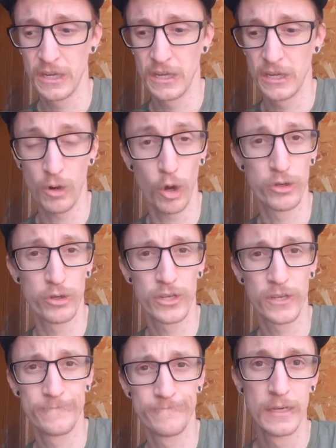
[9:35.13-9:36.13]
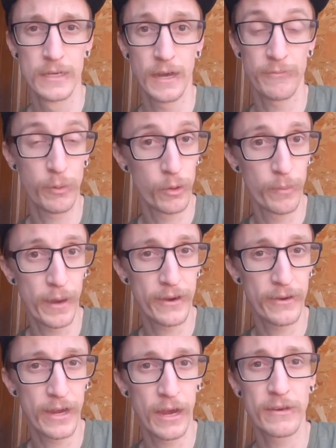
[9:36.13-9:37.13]
gross. I've pulled the
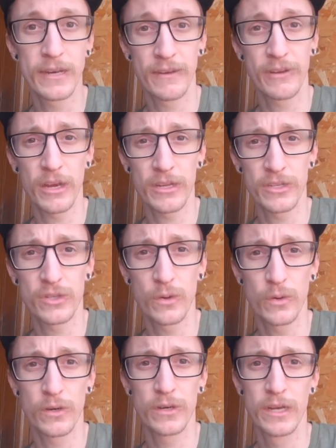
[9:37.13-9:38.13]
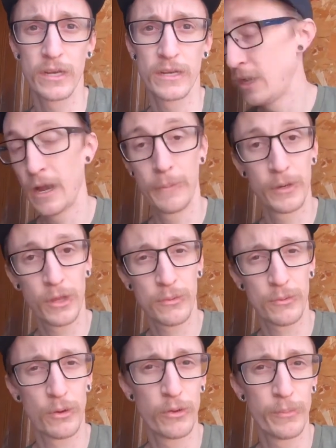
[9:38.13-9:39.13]
battery out and I've got it stored. I'm gonna
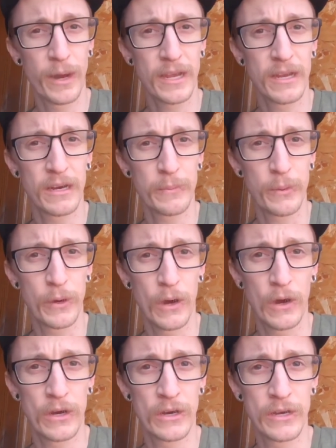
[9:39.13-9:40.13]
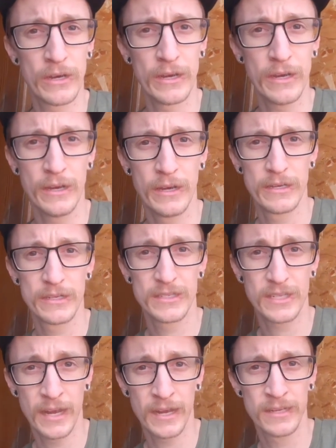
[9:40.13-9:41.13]
throw the bike up on
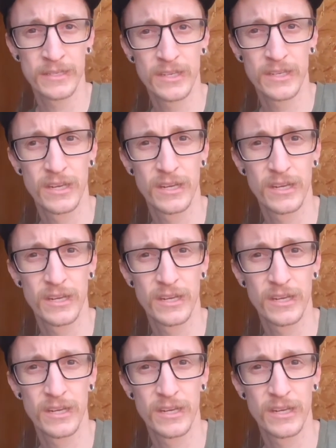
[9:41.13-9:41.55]
stands.